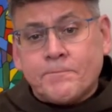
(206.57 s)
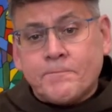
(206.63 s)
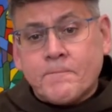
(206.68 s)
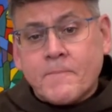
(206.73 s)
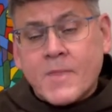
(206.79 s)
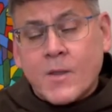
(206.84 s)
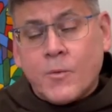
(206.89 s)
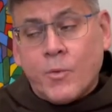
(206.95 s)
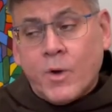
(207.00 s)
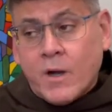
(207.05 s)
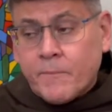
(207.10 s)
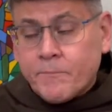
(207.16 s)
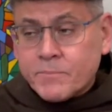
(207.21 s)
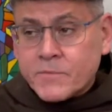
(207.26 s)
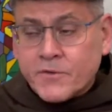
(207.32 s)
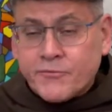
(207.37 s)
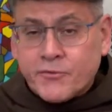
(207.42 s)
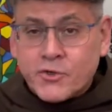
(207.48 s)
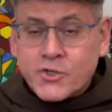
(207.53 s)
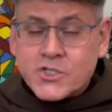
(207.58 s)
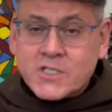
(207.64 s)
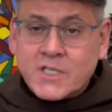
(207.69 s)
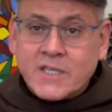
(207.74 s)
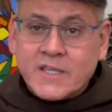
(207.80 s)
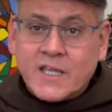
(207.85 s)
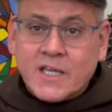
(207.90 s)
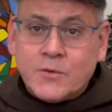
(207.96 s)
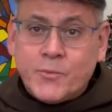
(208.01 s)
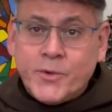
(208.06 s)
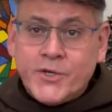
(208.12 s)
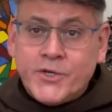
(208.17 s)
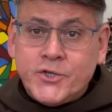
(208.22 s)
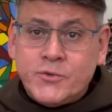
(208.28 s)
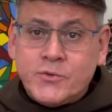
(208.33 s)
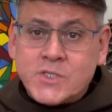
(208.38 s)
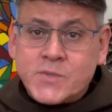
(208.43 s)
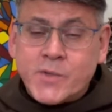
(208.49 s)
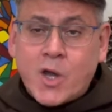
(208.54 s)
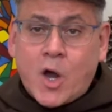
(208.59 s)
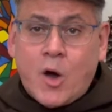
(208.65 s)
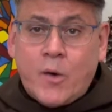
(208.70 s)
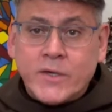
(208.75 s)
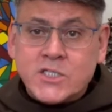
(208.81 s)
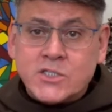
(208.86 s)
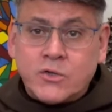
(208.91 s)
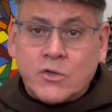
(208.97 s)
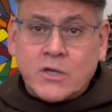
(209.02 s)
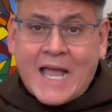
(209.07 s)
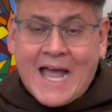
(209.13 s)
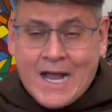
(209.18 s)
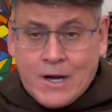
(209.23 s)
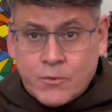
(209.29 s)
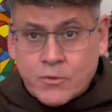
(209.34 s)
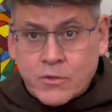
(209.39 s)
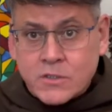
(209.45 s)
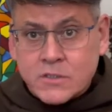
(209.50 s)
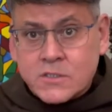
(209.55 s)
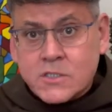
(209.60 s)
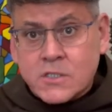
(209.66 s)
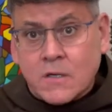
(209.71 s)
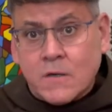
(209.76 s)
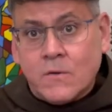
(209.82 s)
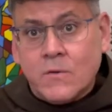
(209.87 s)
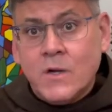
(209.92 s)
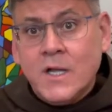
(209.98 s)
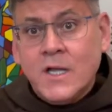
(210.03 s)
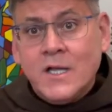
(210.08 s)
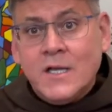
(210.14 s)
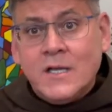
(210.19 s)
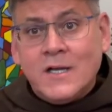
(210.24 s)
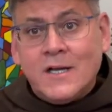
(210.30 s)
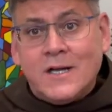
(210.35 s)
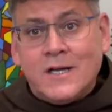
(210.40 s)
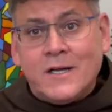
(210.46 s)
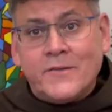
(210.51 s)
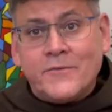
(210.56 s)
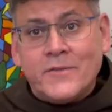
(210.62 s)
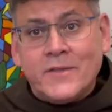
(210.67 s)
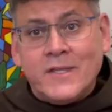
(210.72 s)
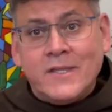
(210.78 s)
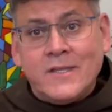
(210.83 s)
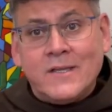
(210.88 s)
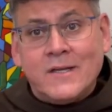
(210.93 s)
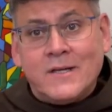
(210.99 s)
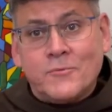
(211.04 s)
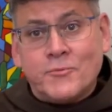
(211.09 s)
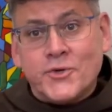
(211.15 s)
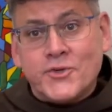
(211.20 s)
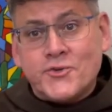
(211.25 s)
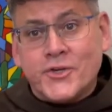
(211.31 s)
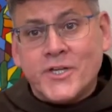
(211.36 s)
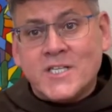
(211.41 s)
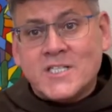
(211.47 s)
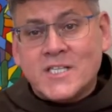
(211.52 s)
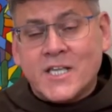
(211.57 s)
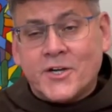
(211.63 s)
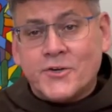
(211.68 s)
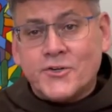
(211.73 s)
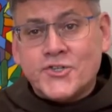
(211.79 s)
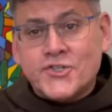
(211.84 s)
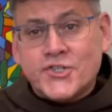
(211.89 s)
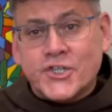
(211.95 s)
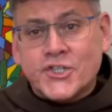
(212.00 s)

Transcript: Well, the first thing that we do is we always look outward. So the retreat center is just